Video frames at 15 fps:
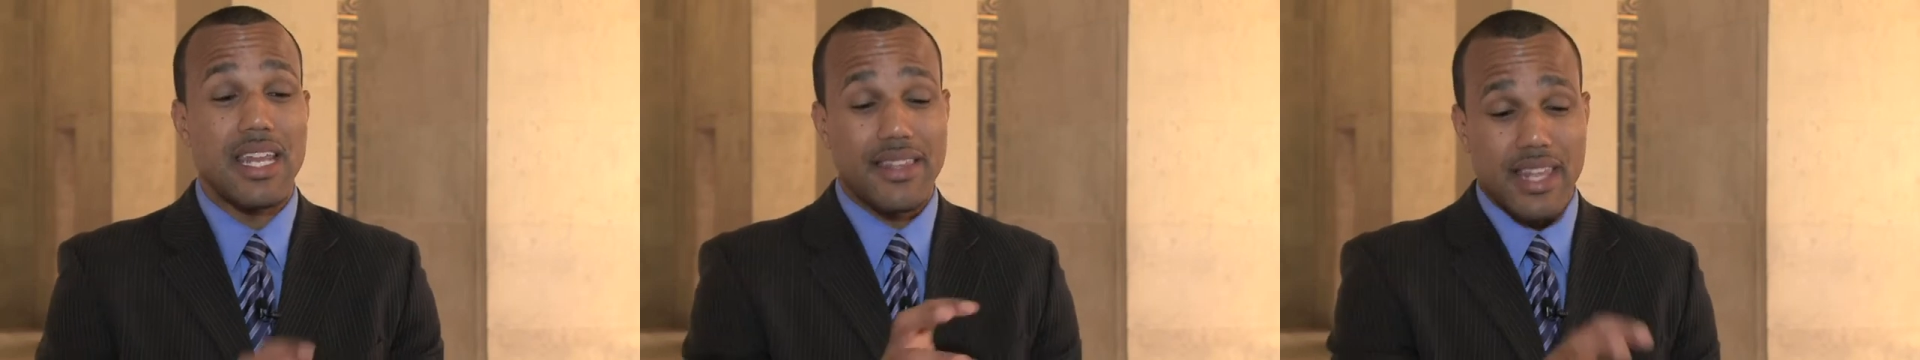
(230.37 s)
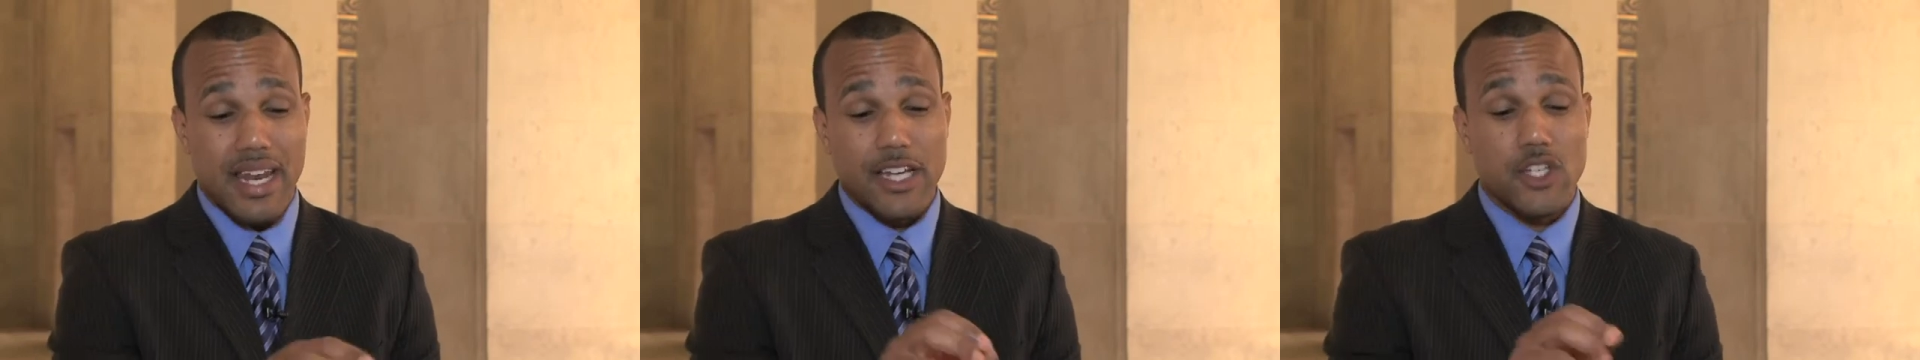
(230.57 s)

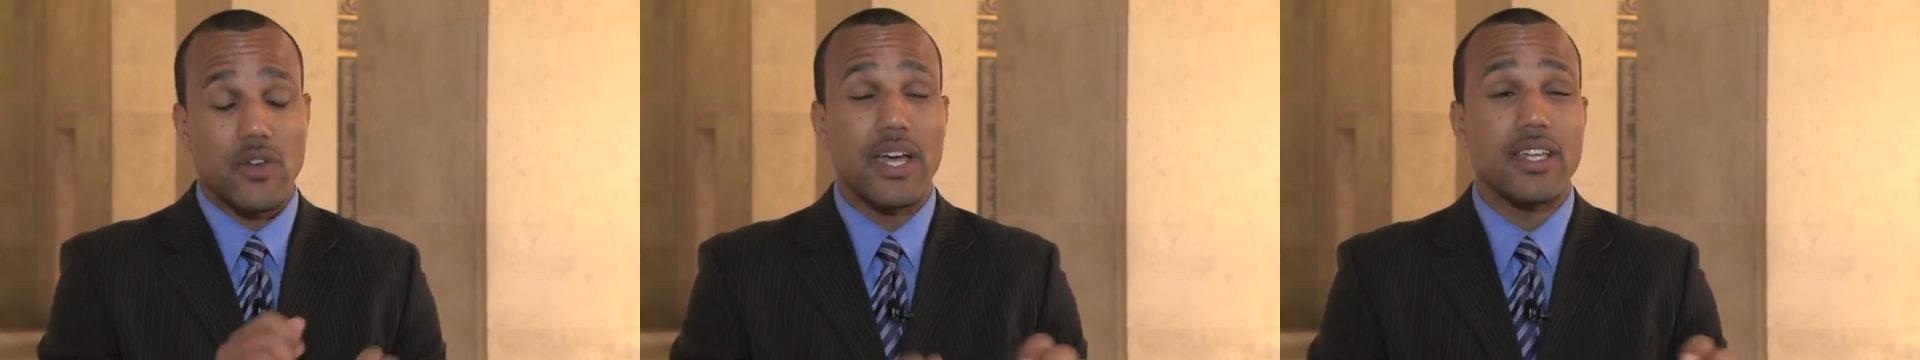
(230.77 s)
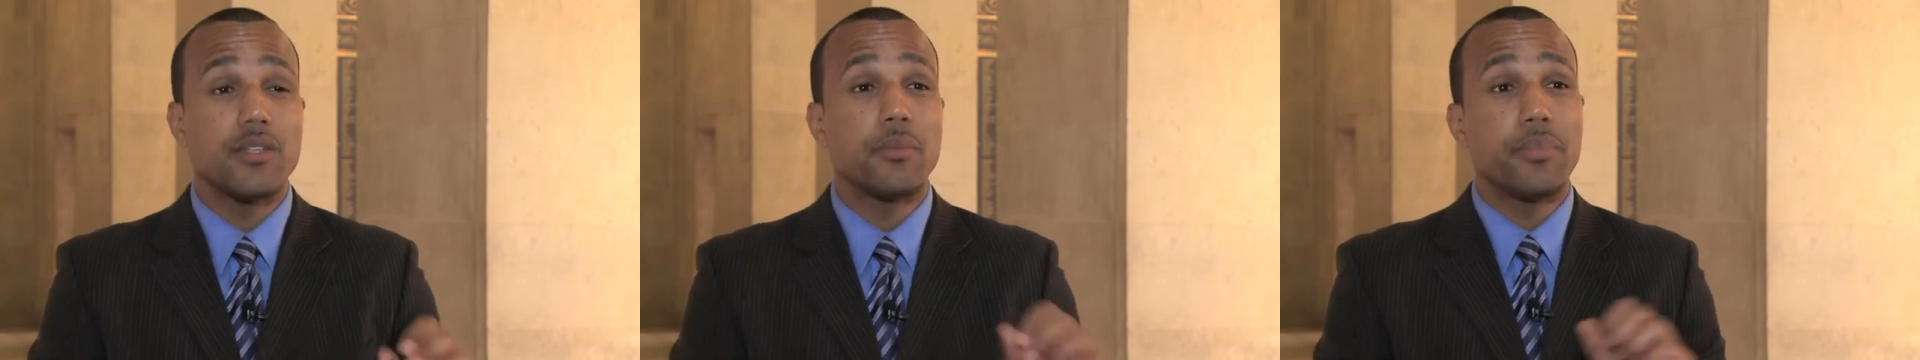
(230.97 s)
and then I
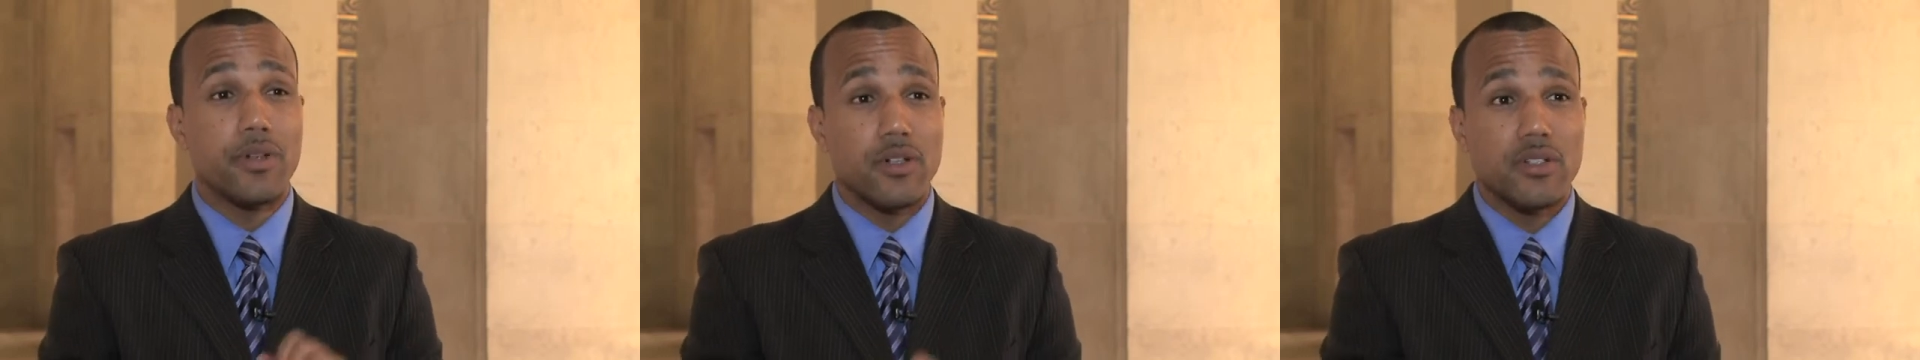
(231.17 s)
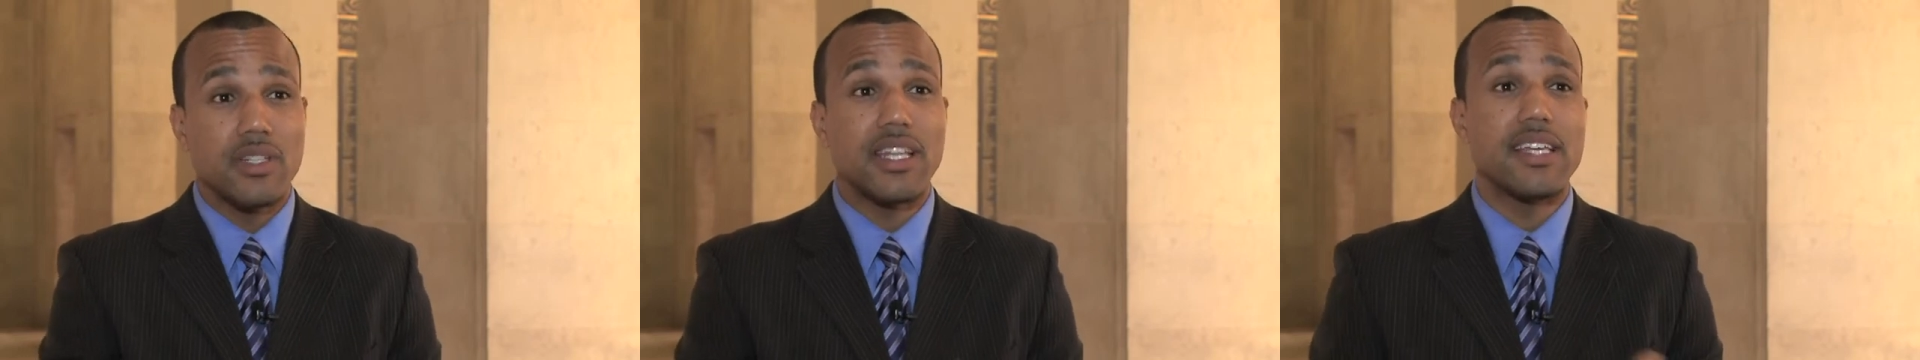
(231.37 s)
tried to
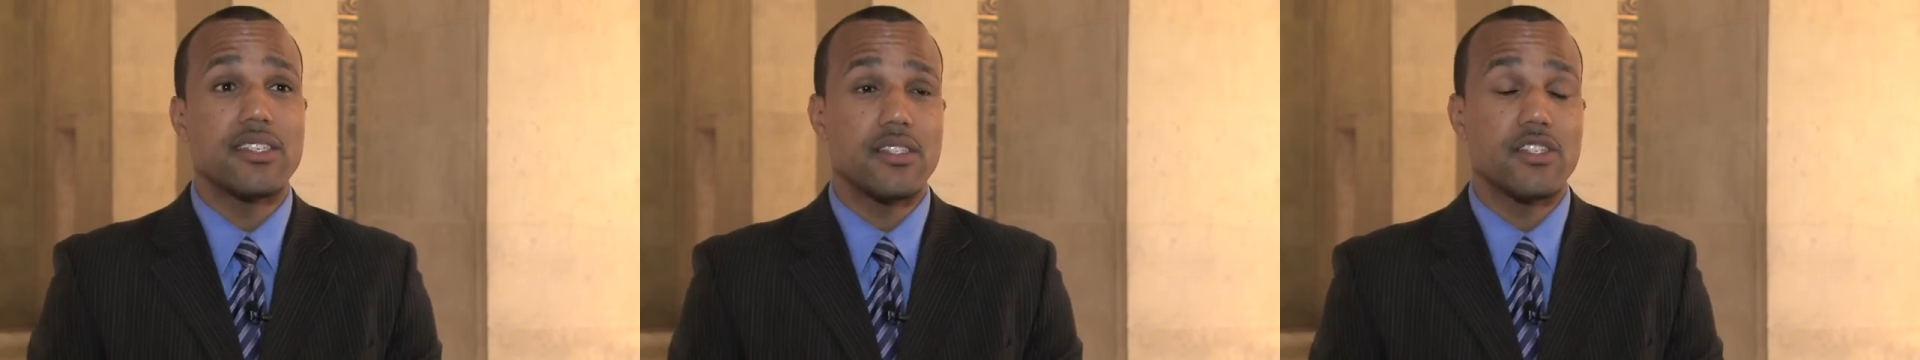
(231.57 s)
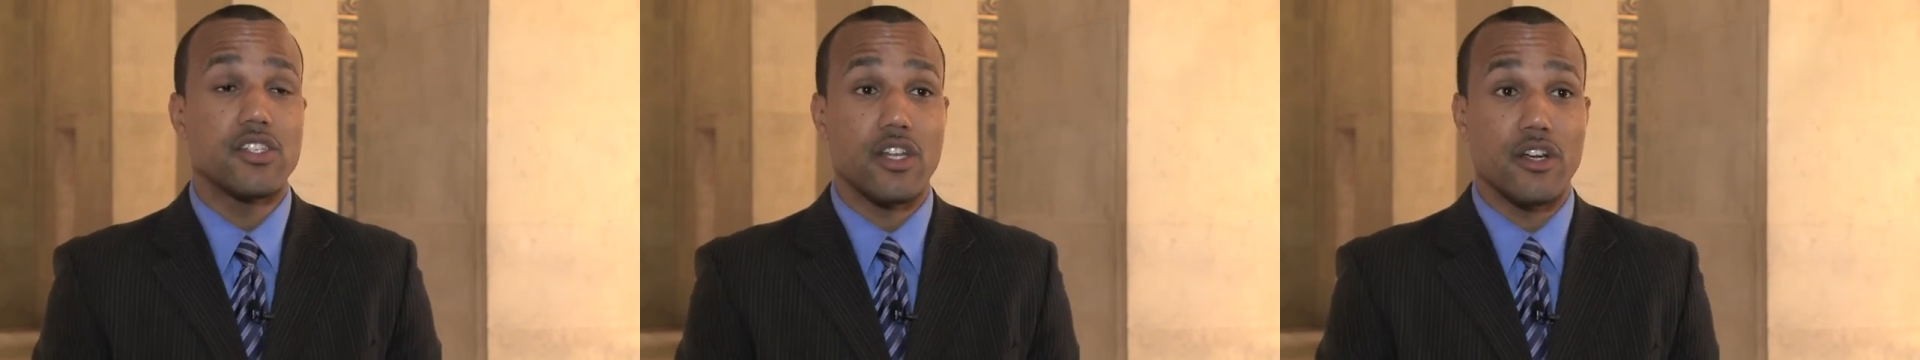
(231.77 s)
pull
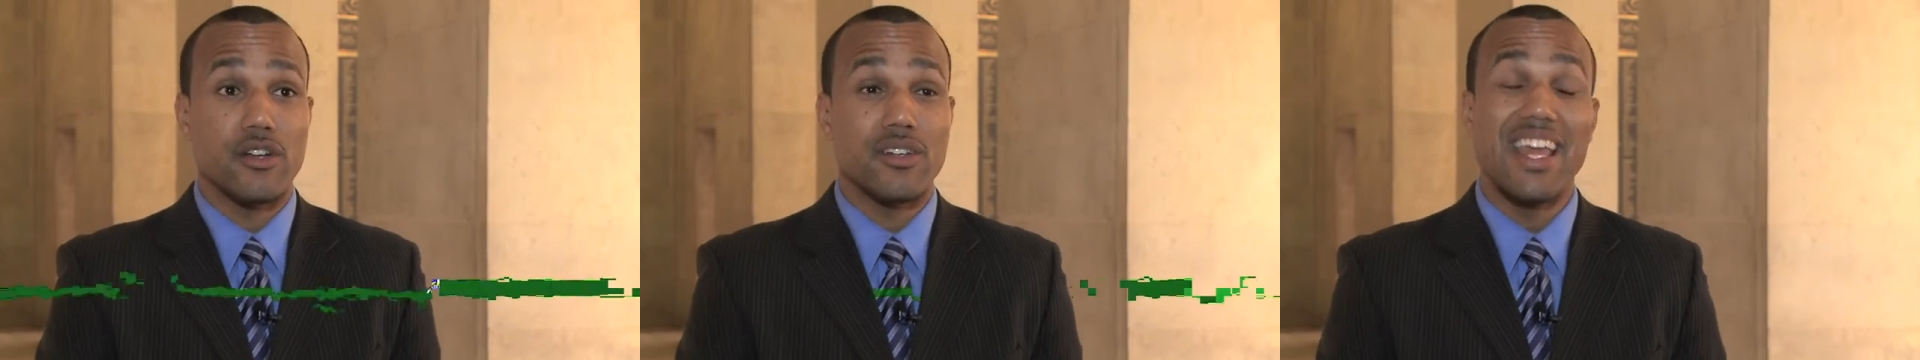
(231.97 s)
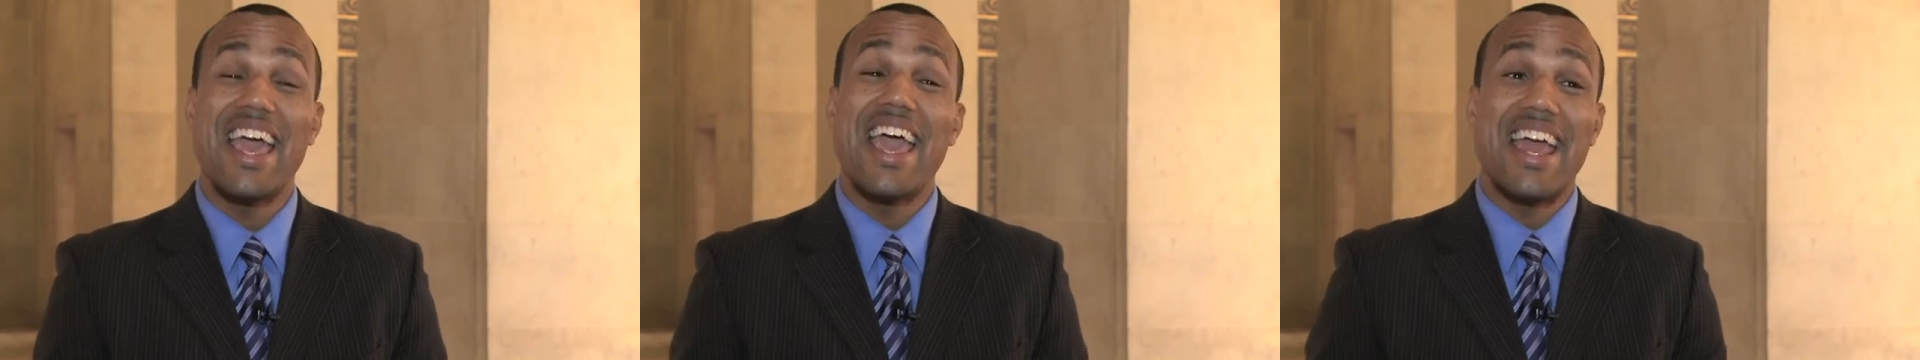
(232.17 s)
lessons
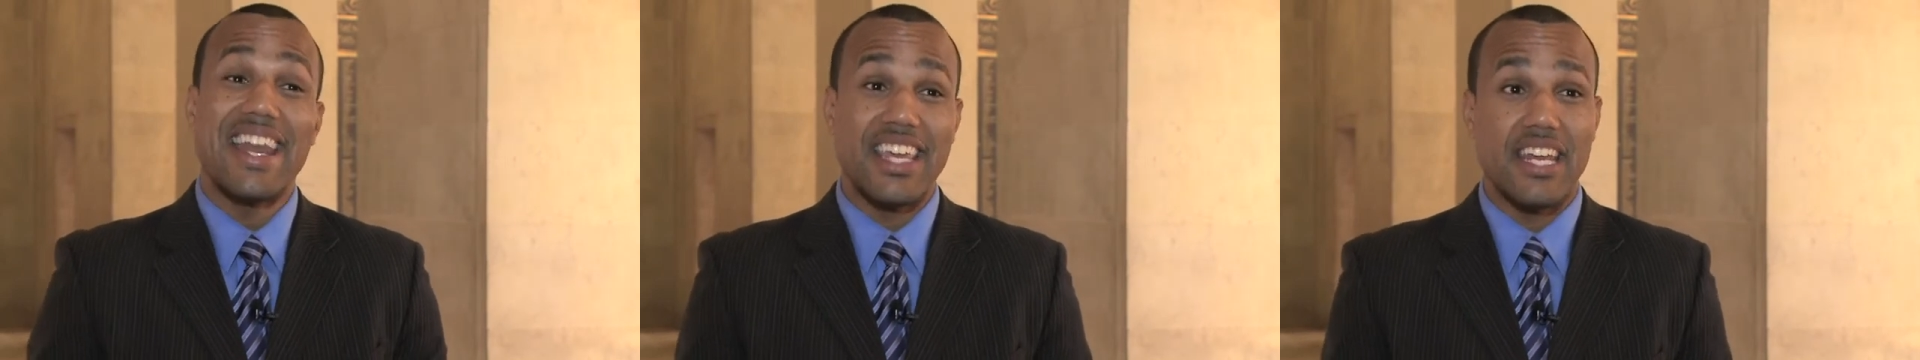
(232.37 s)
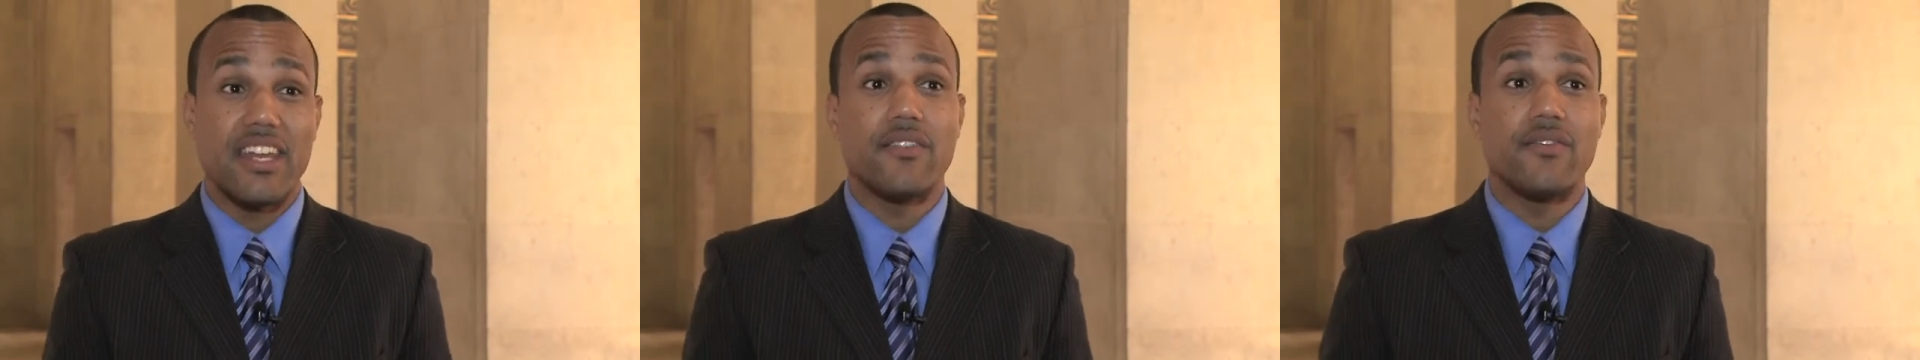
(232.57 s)
learned
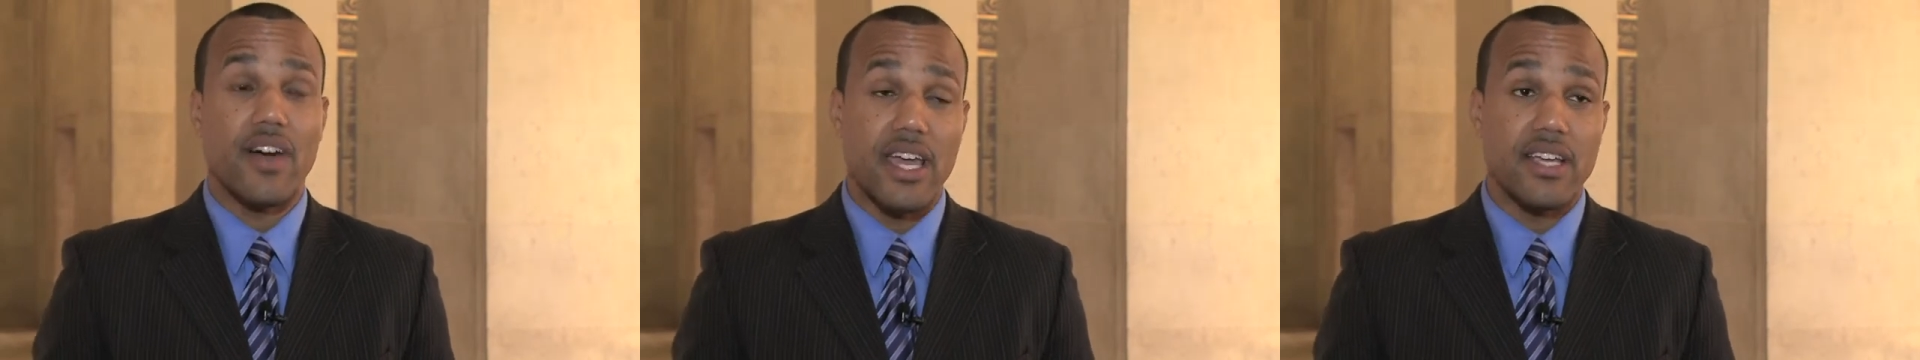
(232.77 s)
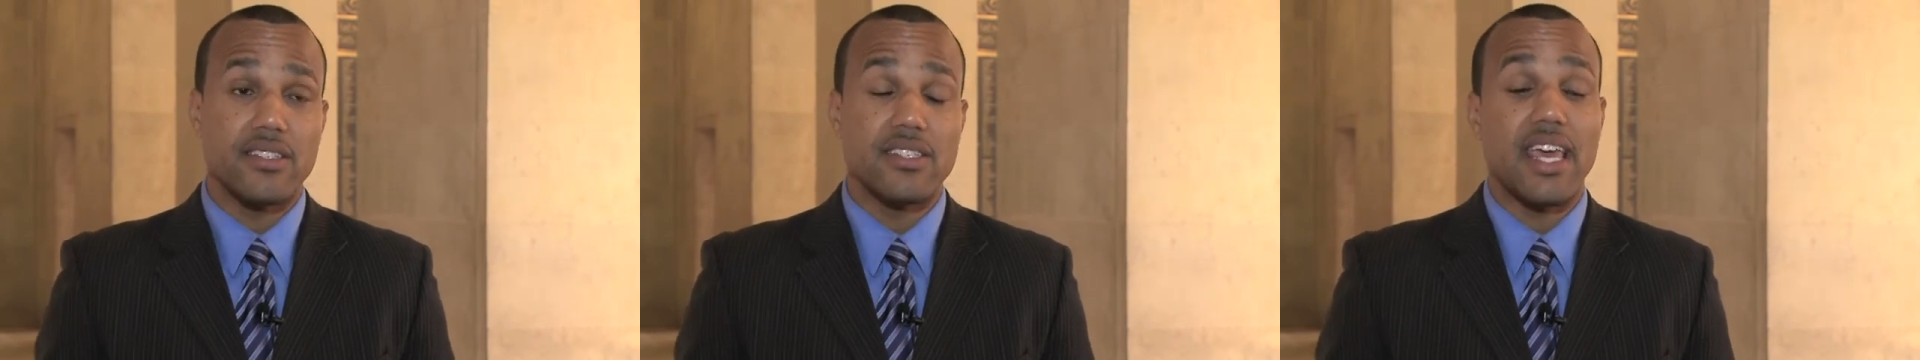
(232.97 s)
and get
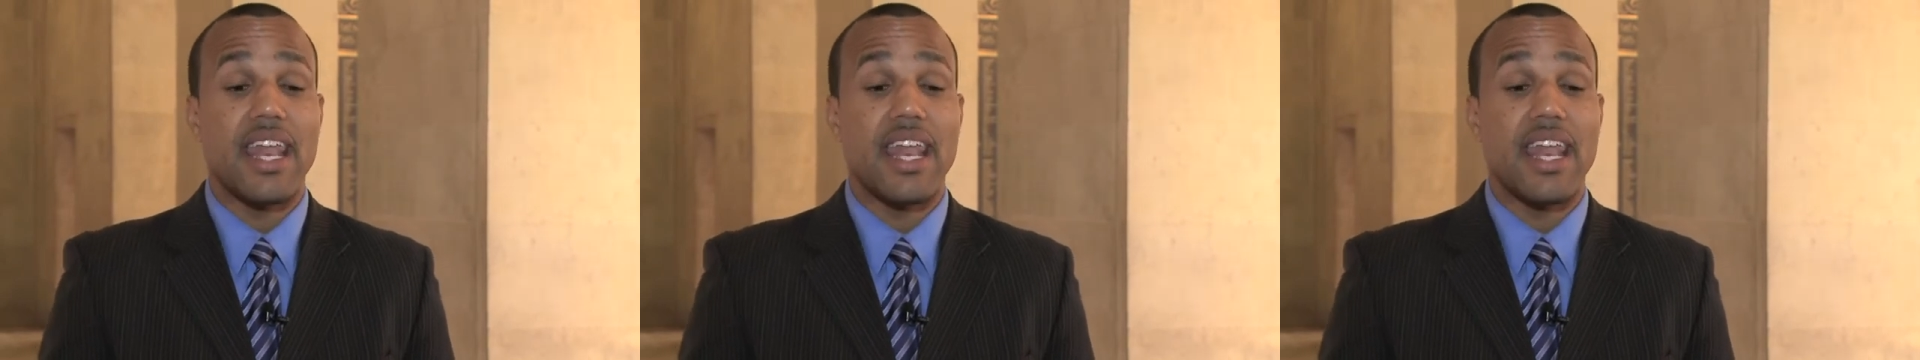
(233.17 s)
advice,